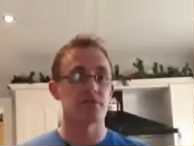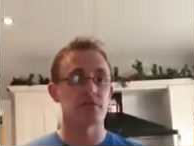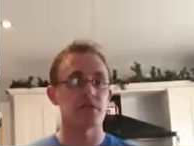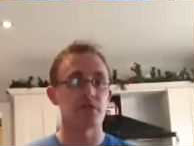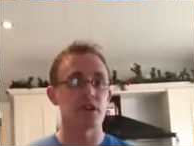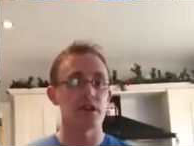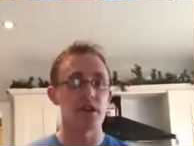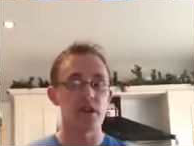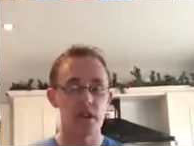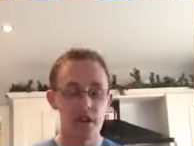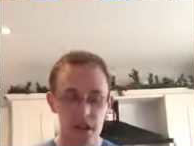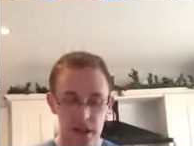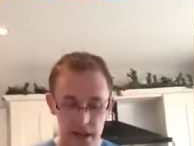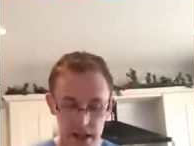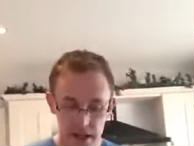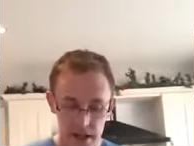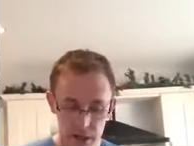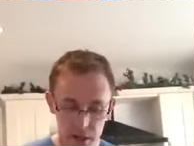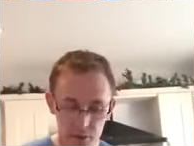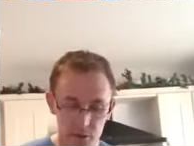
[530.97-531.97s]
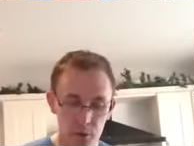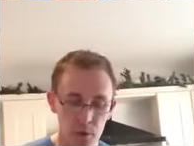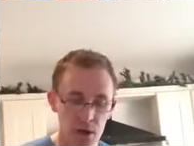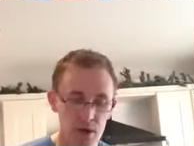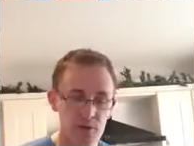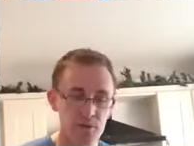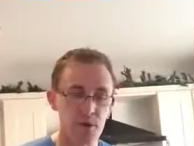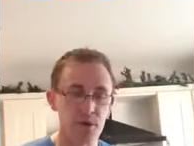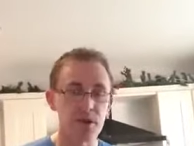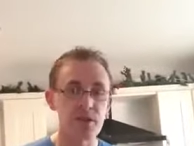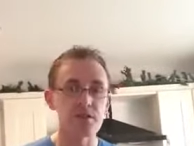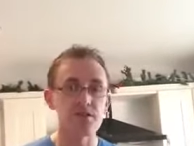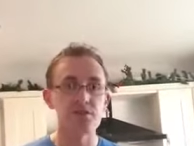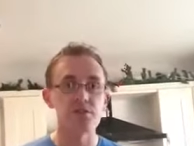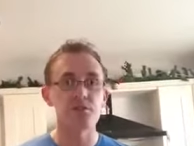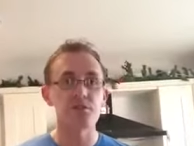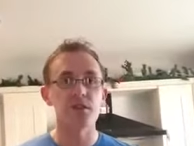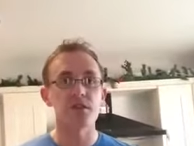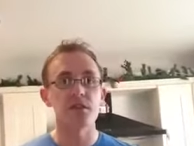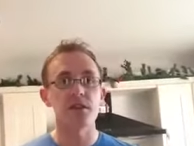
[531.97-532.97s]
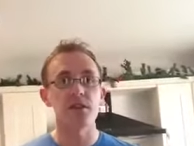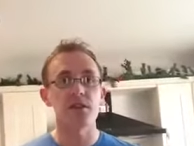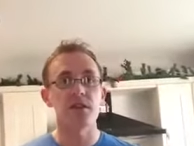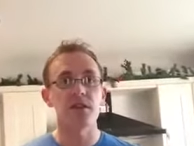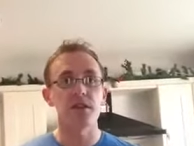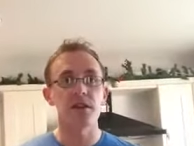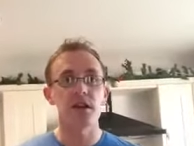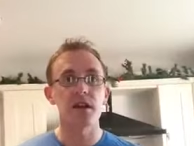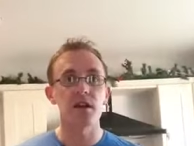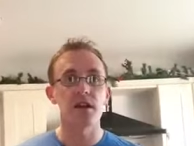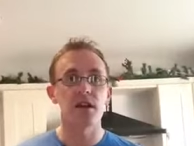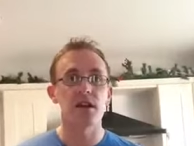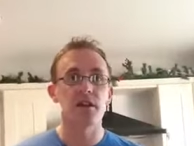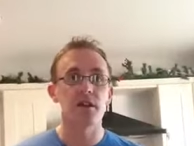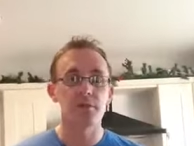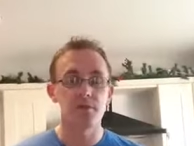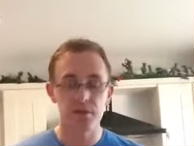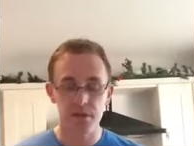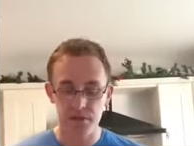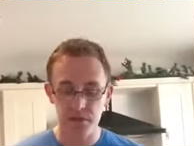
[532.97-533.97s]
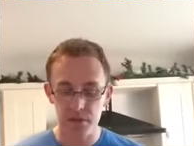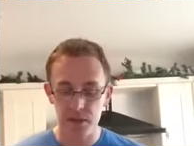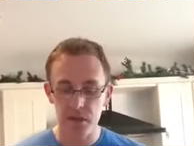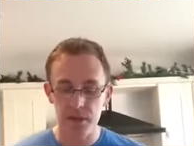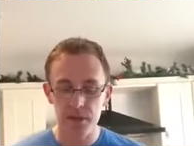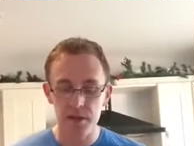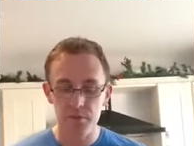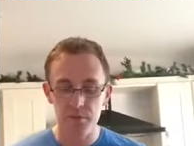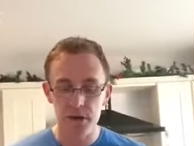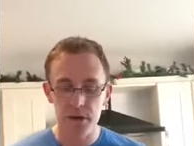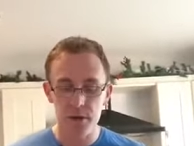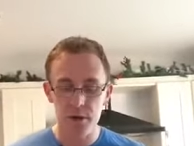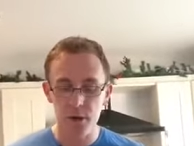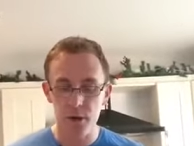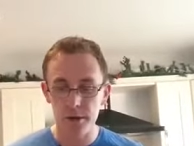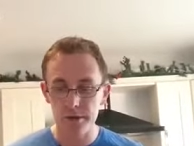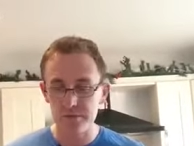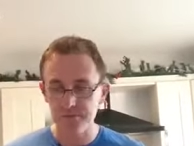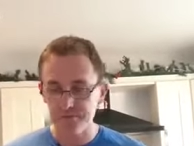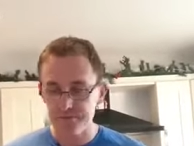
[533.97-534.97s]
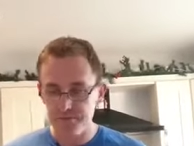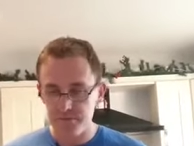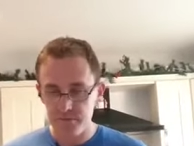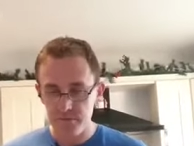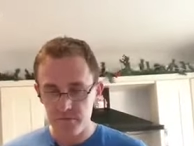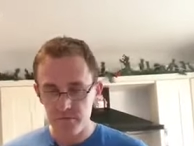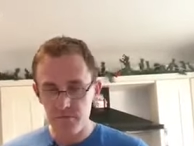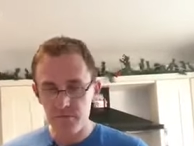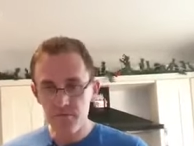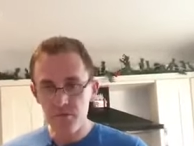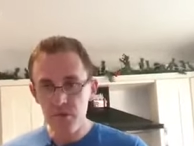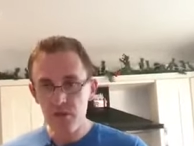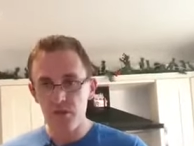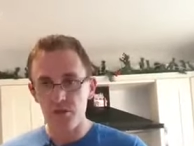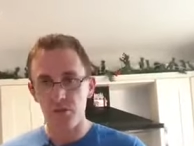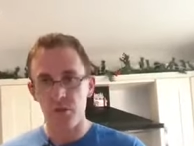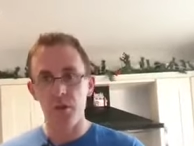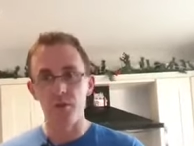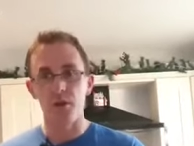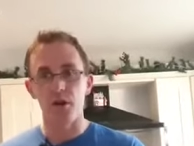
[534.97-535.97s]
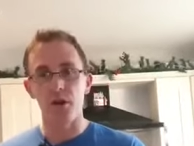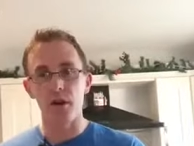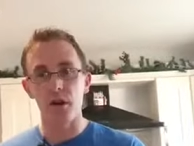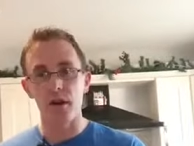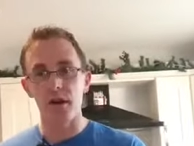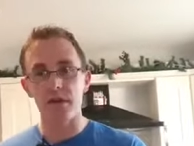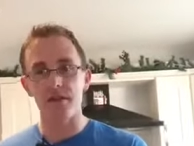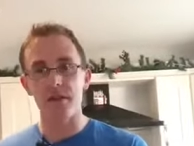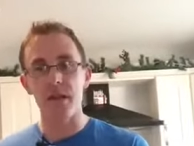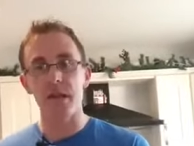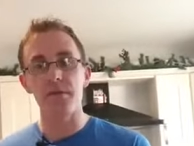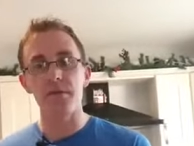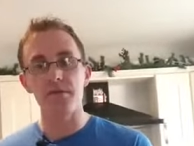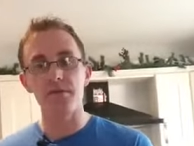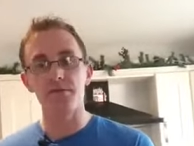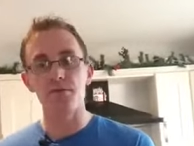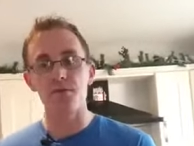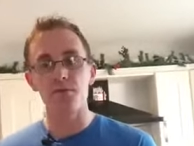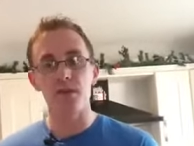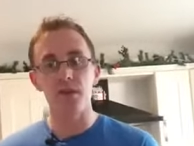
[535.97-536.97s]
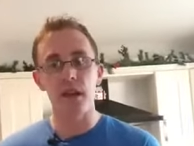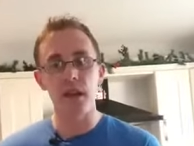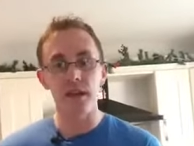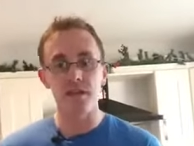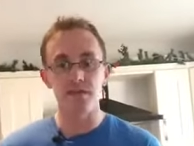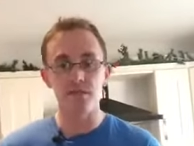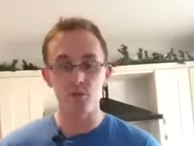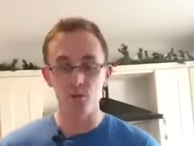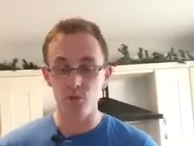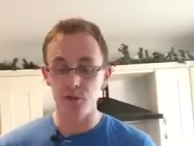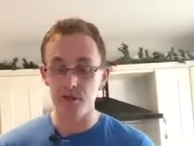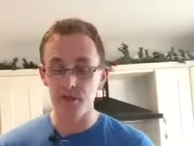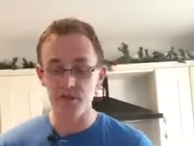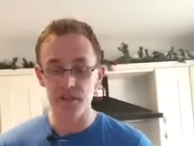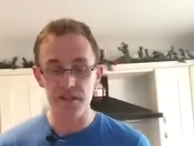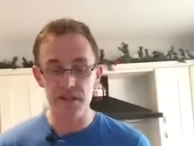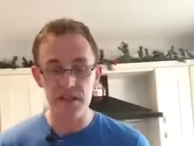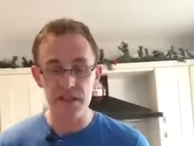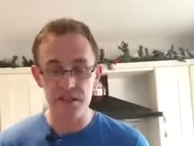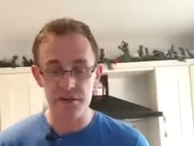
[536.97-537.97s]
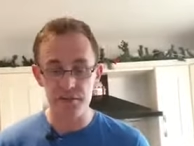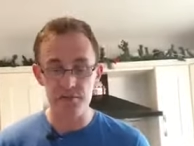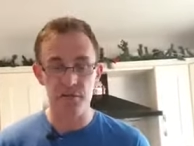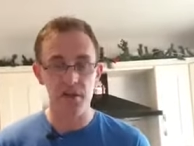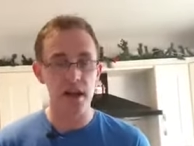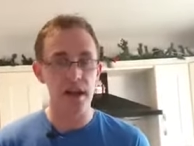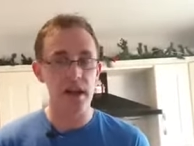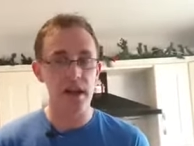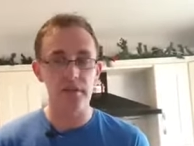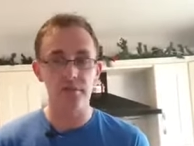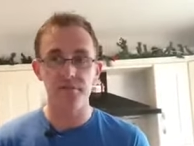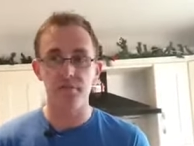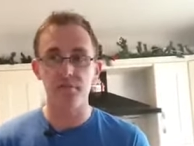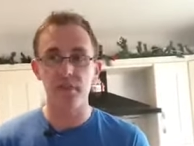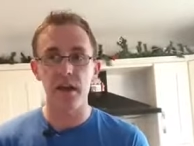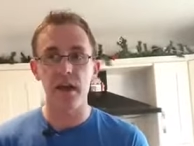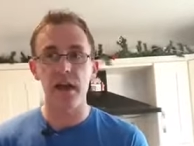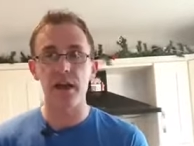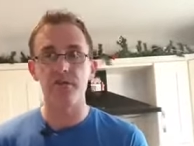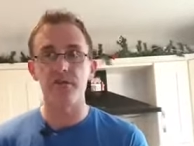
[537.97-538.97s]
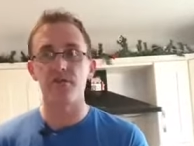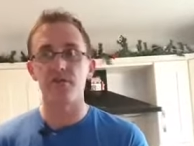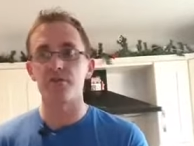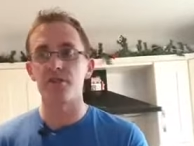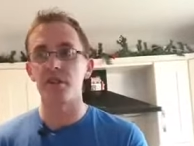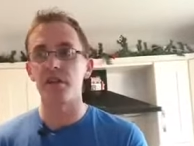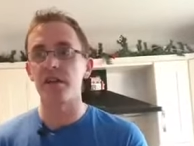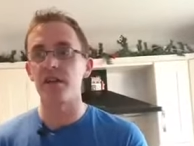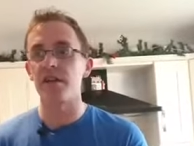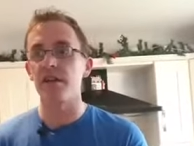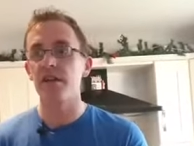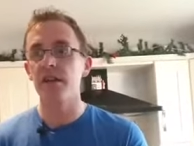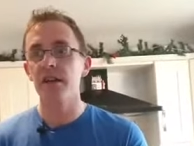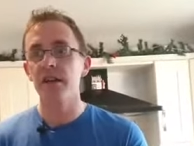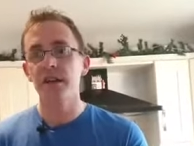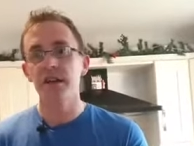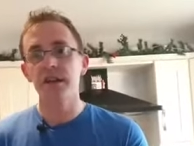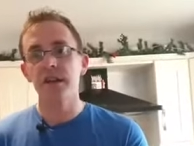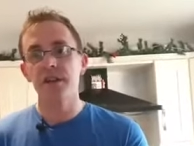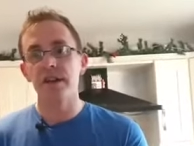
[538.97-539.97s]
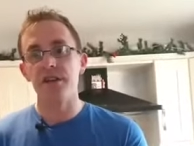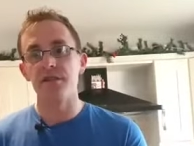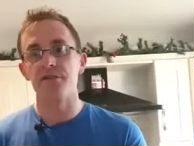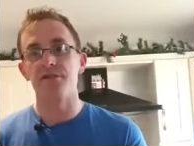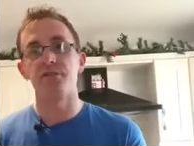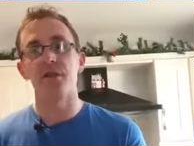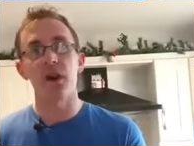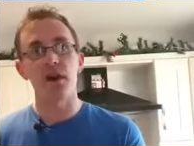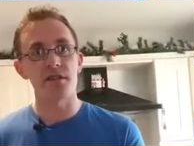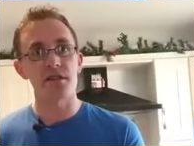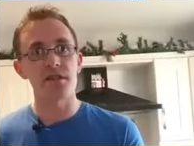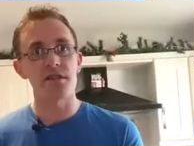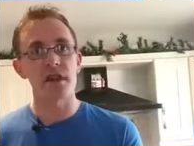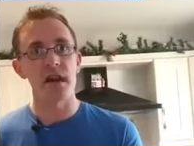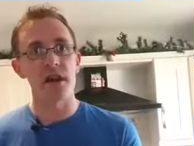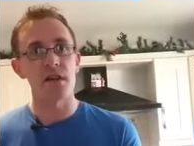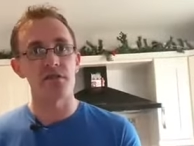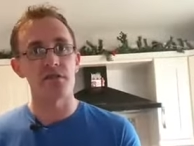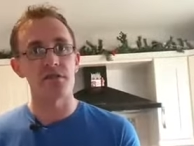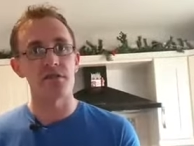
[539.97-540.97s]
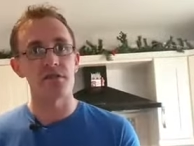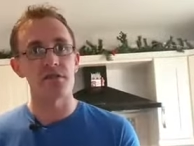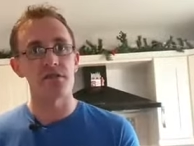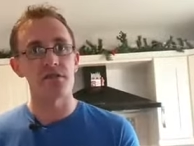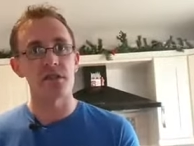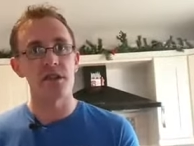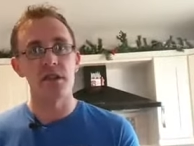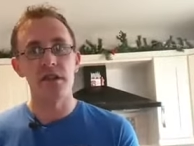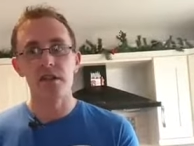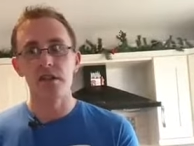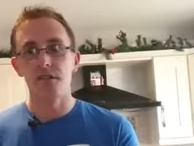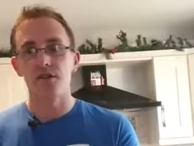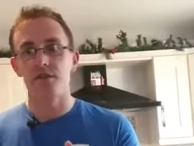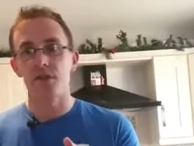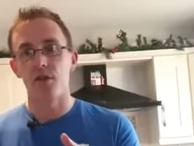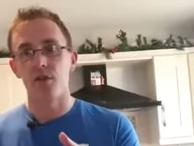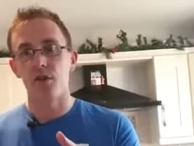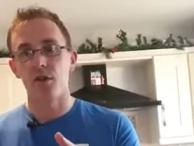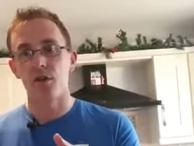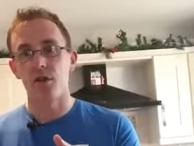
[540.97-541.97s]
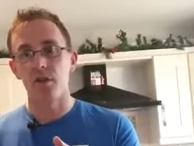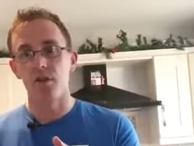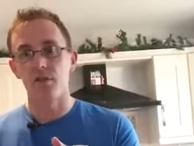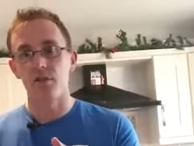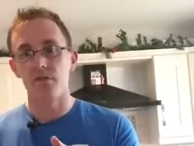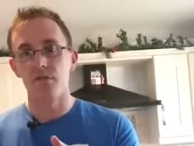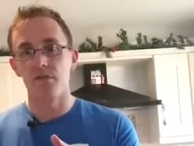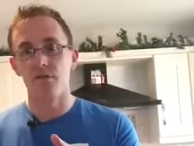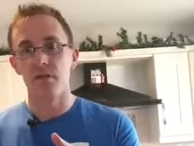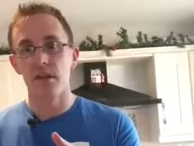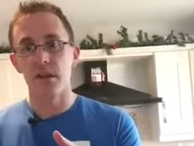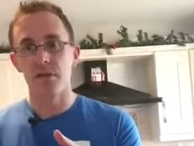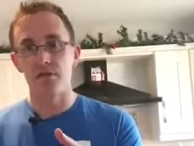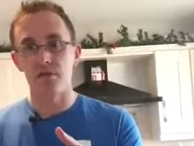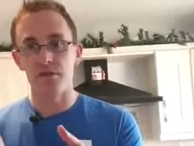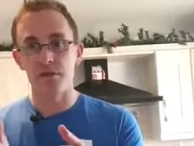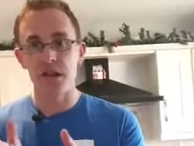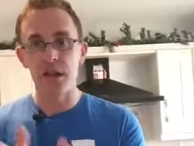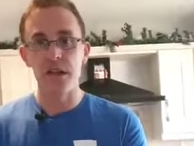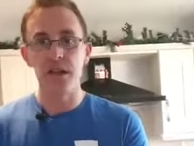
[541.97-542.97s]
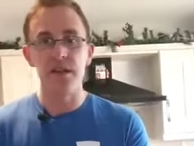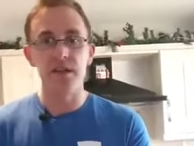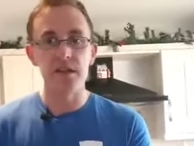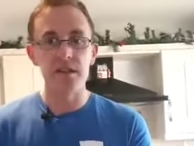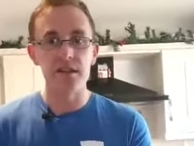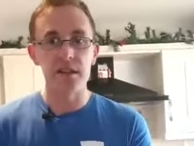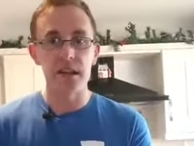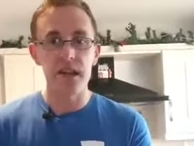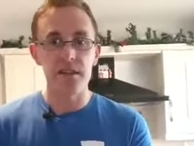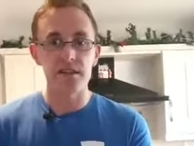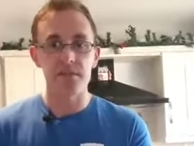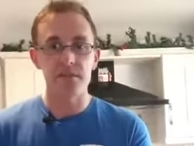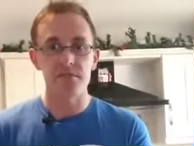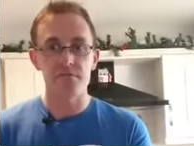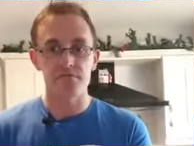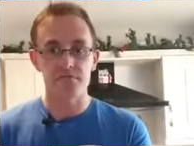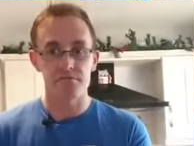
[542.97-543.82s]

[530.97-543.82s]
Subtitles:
okay? If you want to put in some of a bit of the light mayo, remember a tablespoon of that, you wouldn't even need it for half your tin, is 40 calories. So if you're taking in that